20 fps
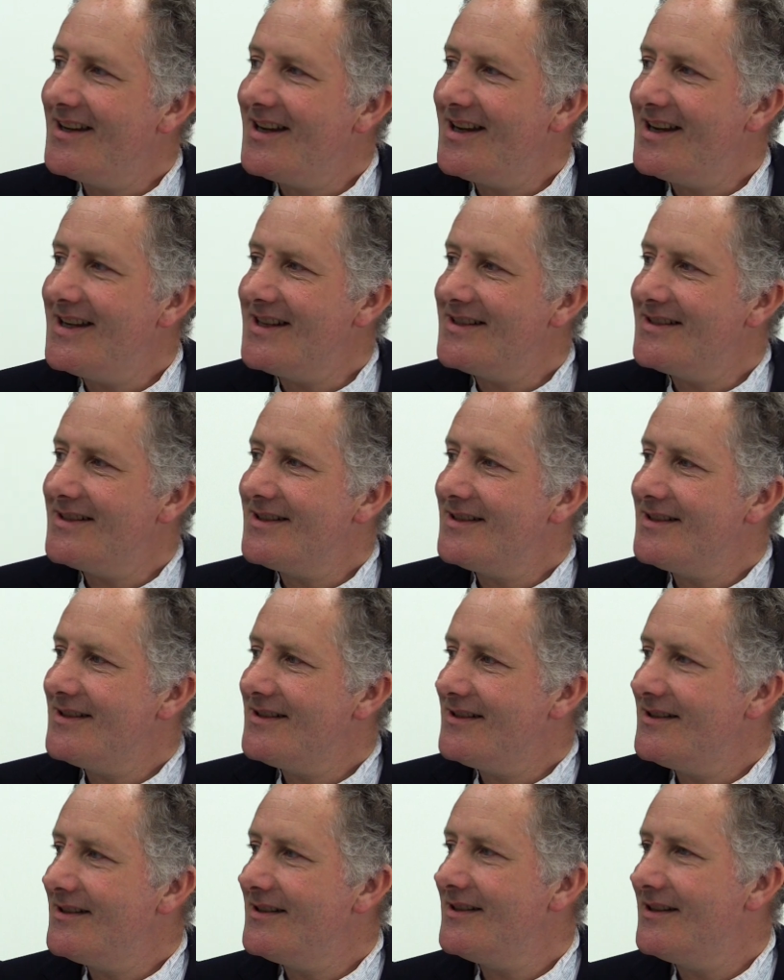And
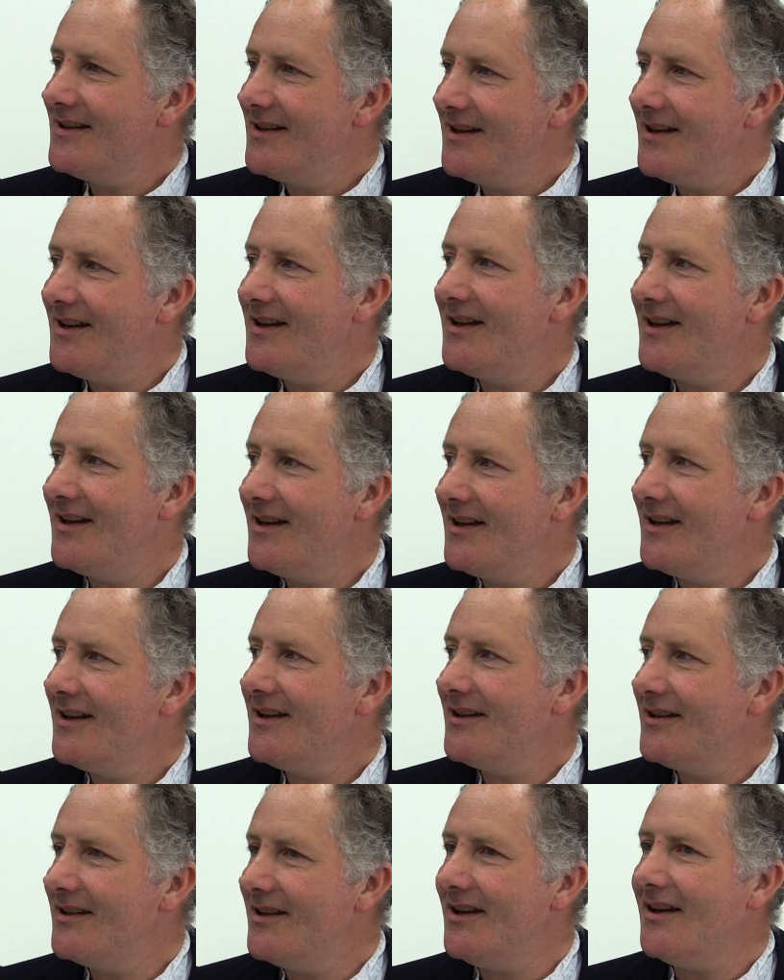
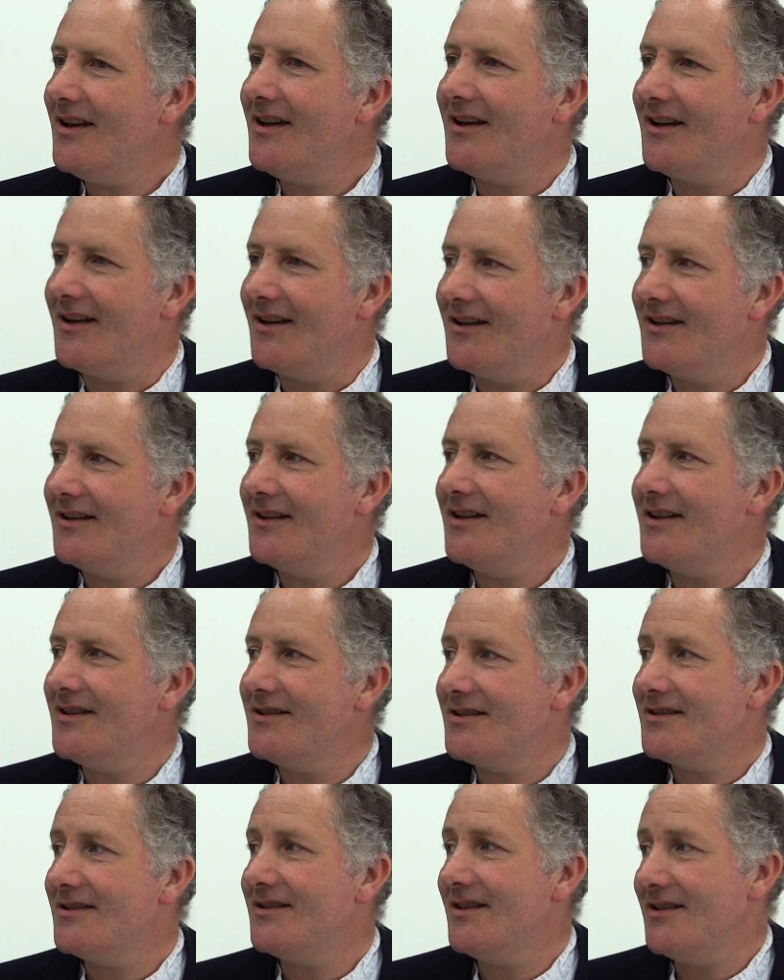yeah,
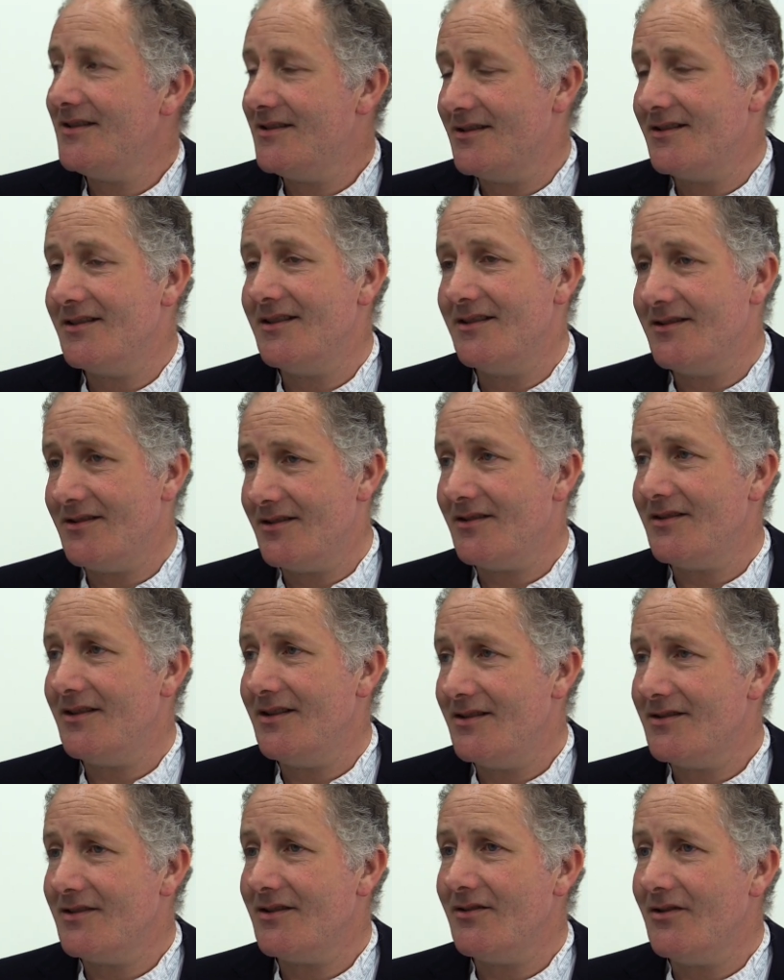it's
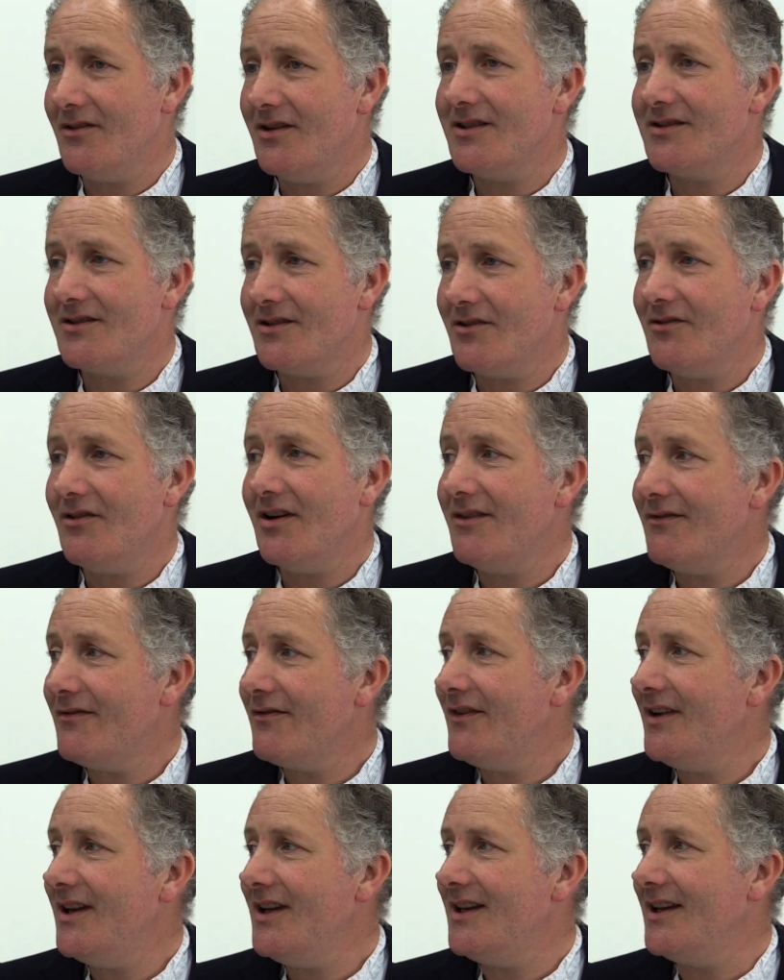a great
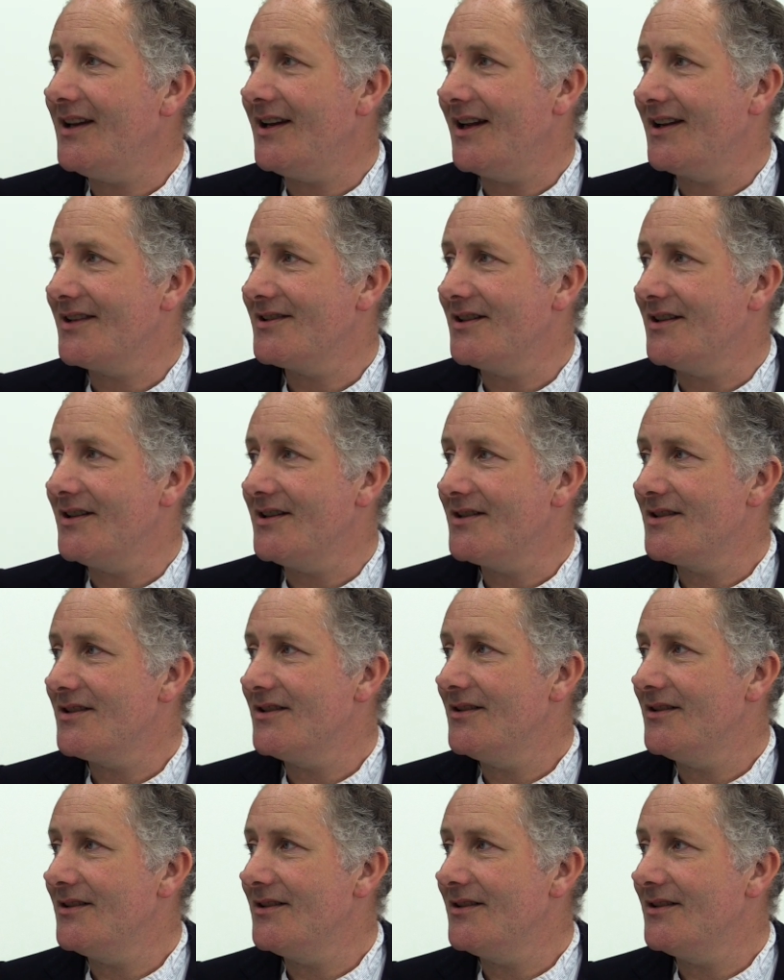feeling, actually,